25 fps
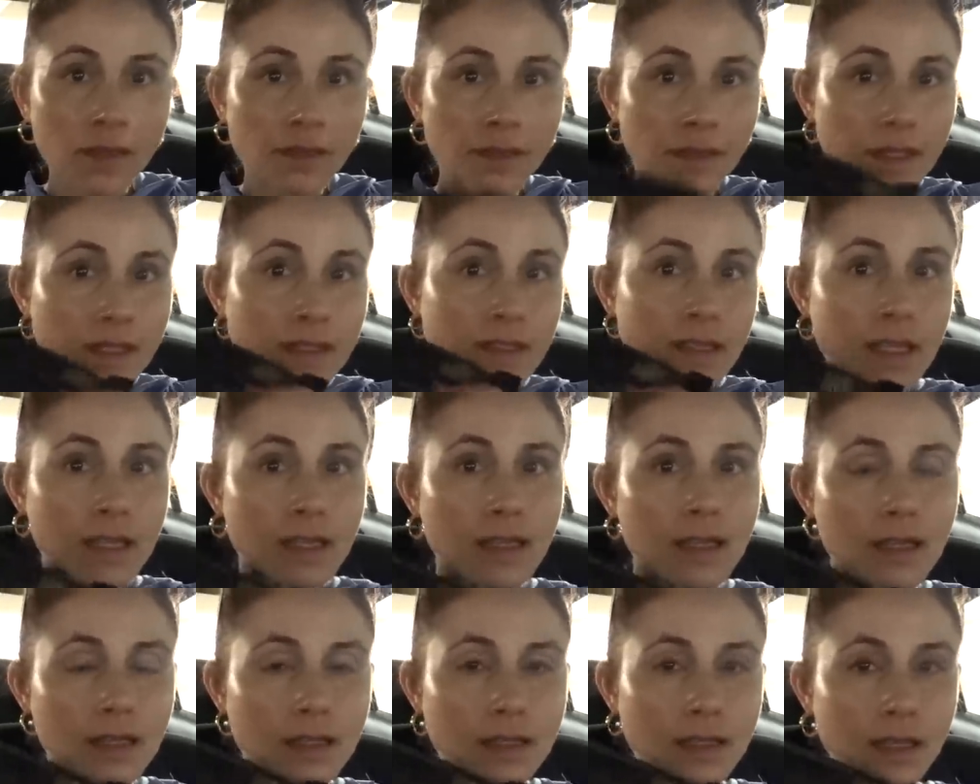This
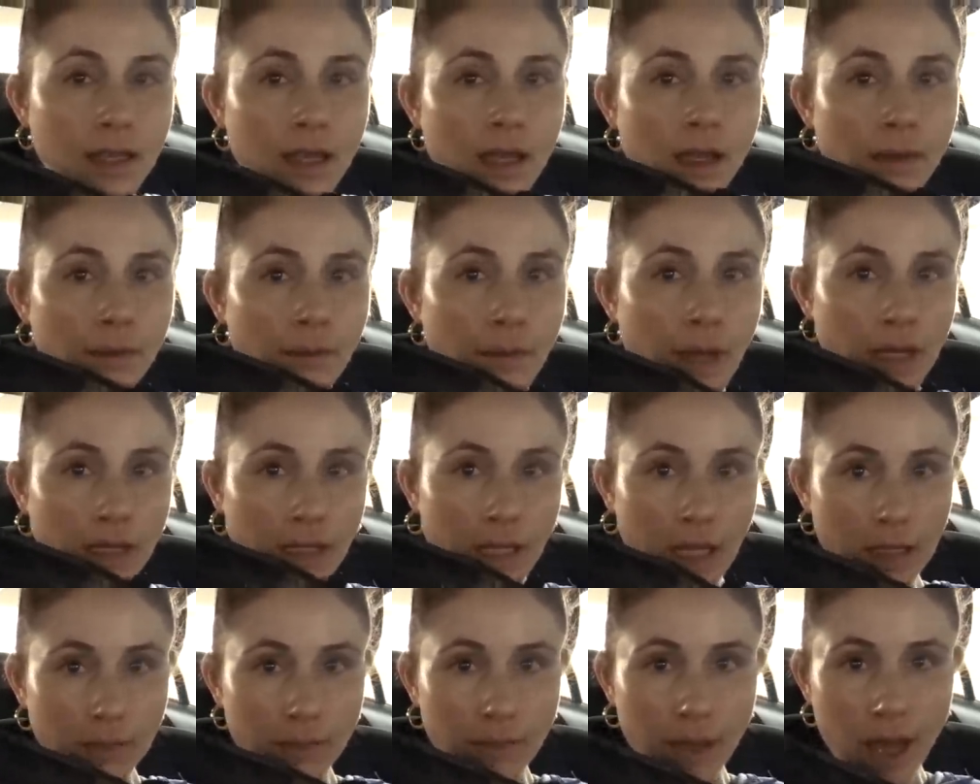is my
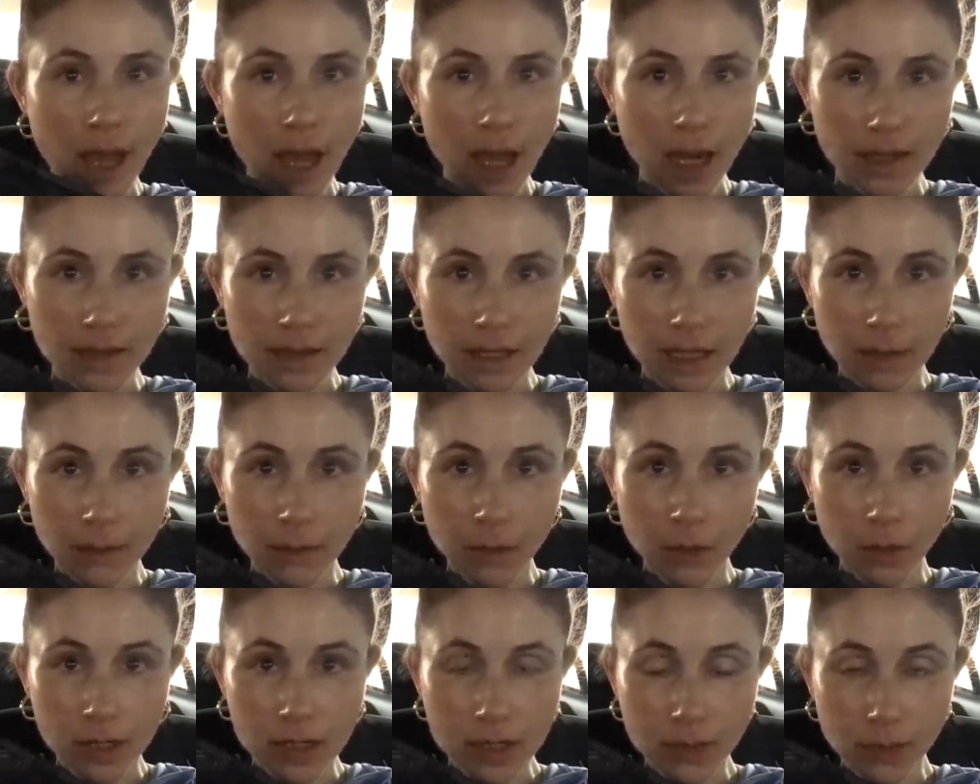lug bag that I'm
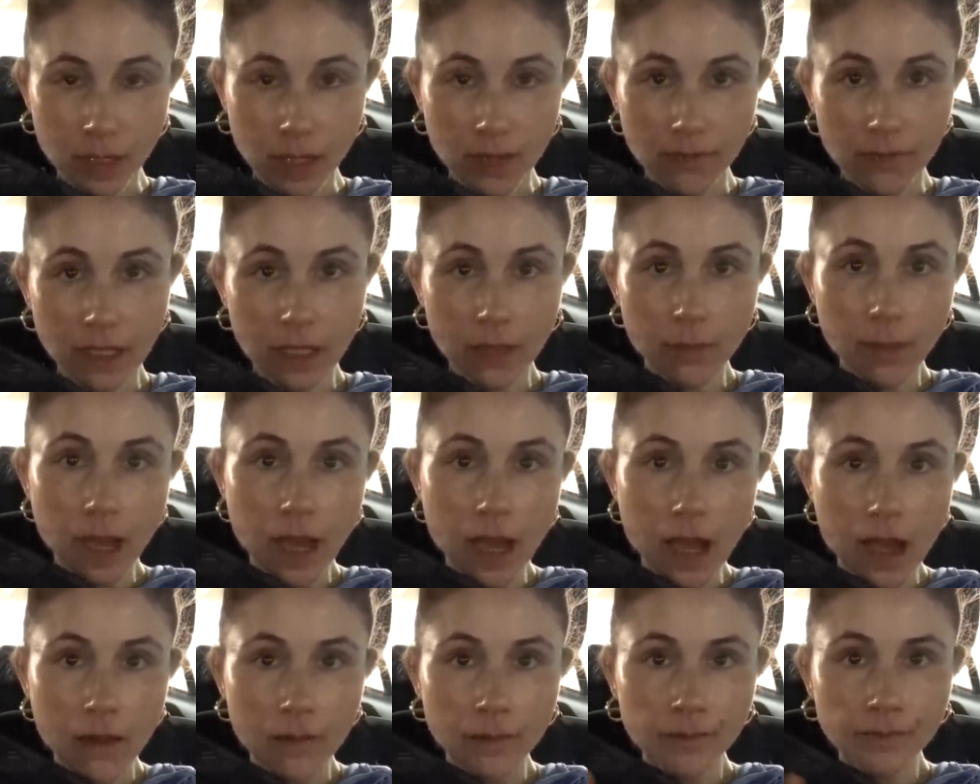always raving
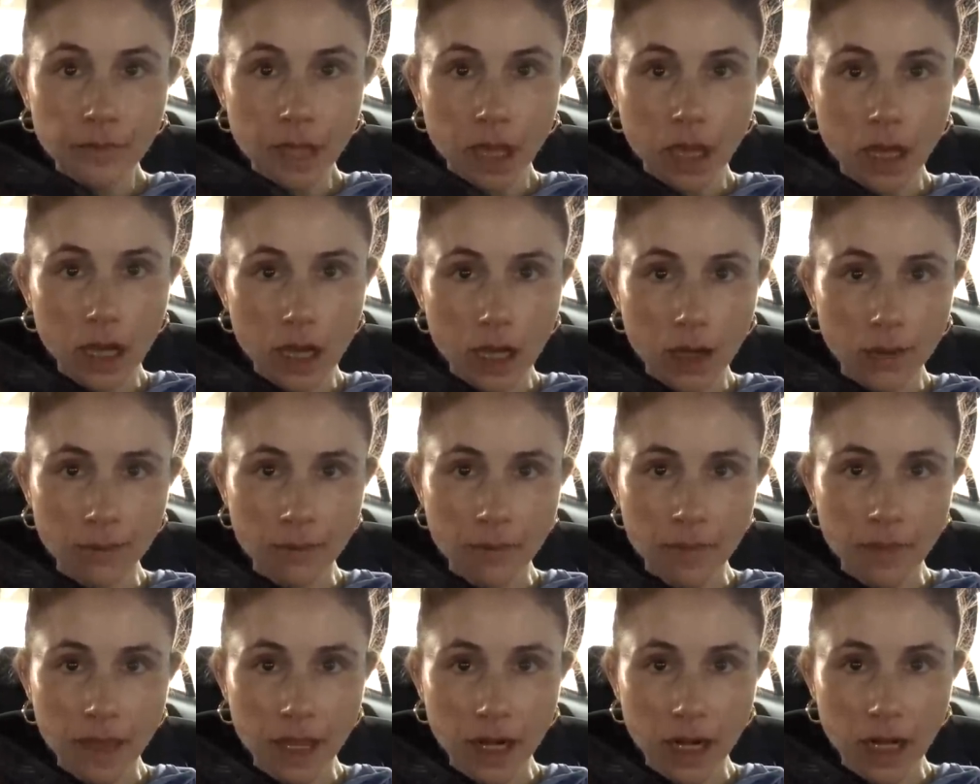about,
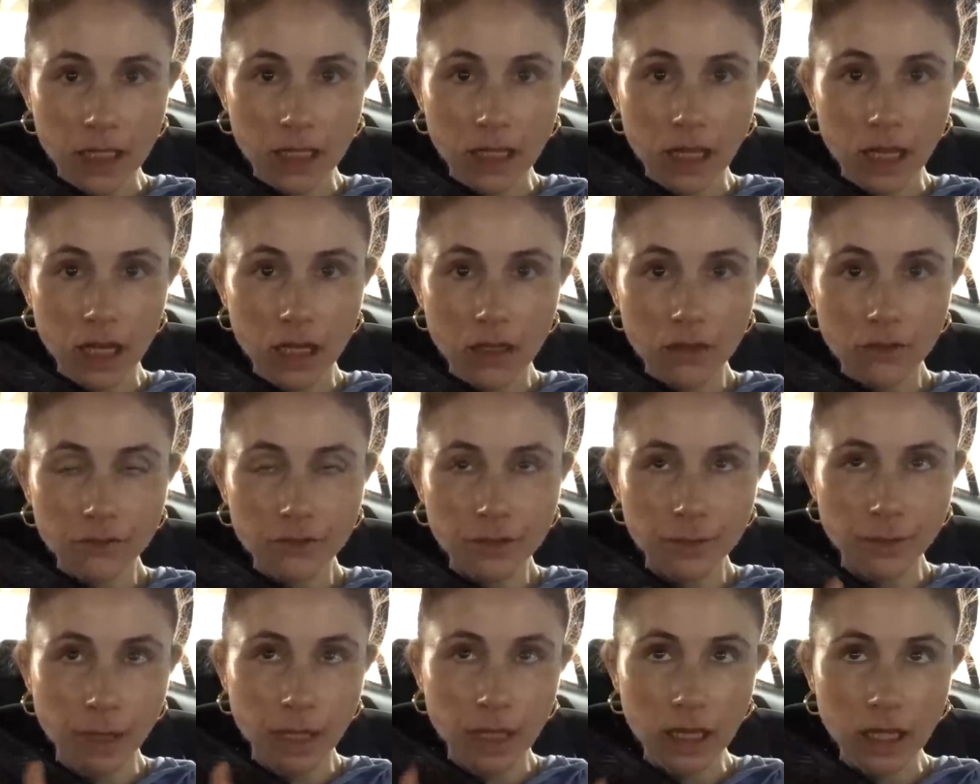um, that I
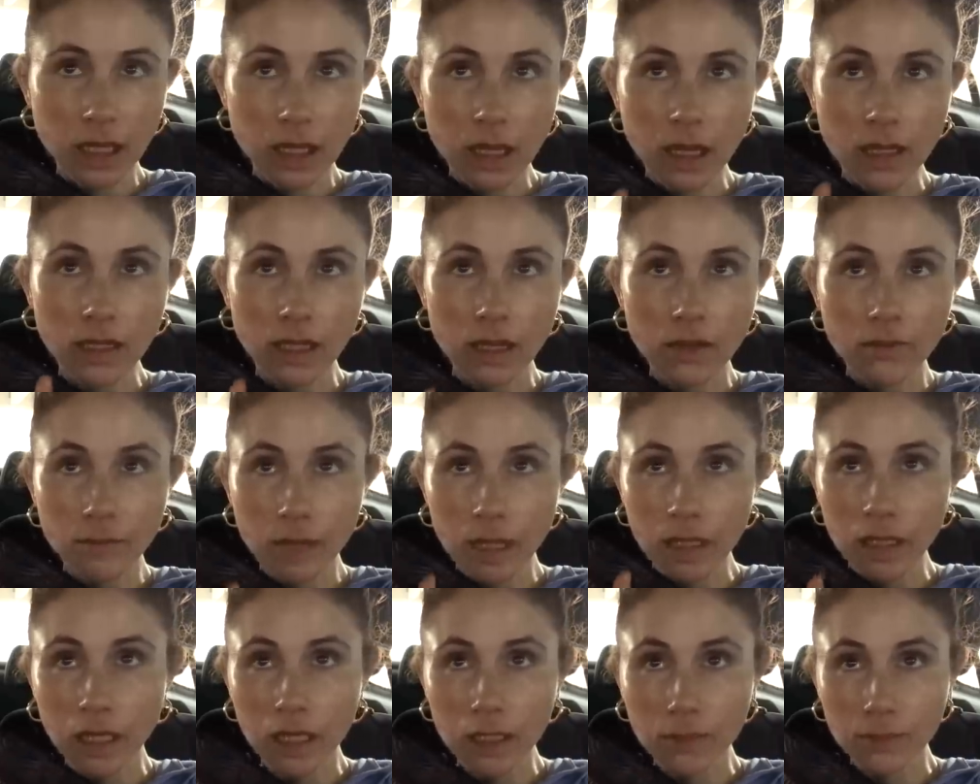love. My I love
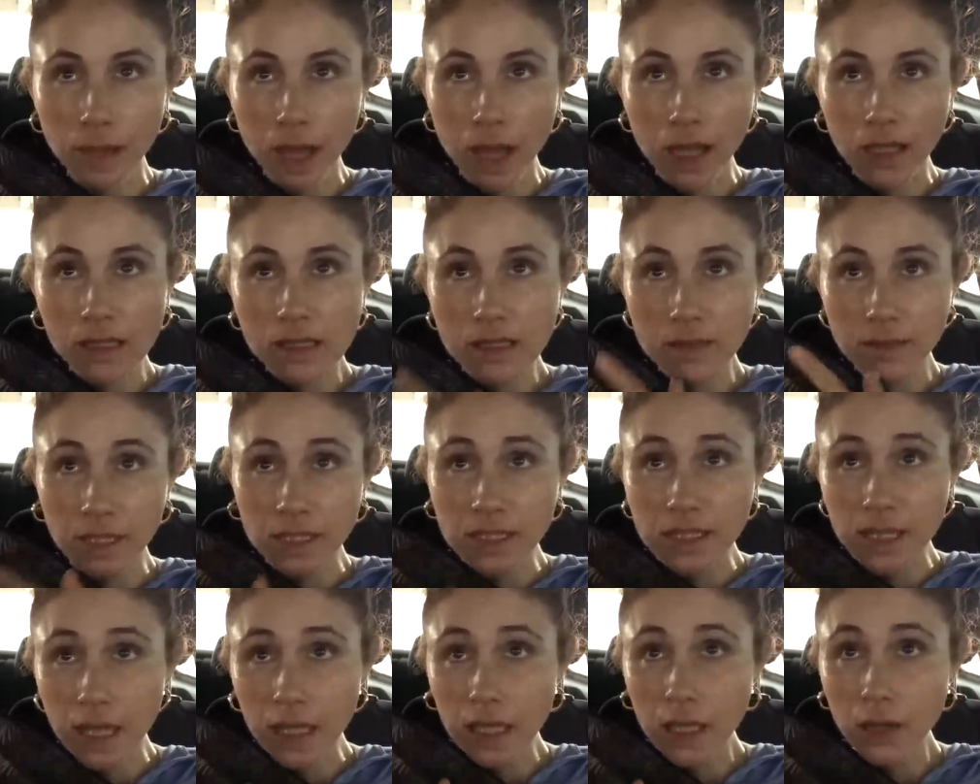my lug bag. It's my
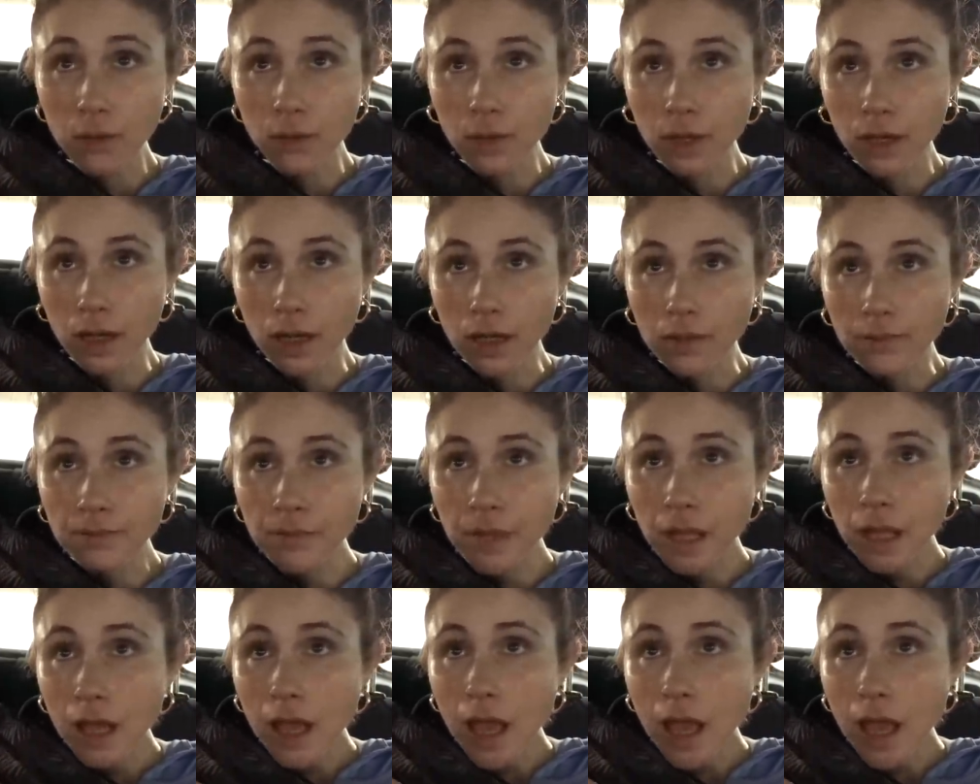second one.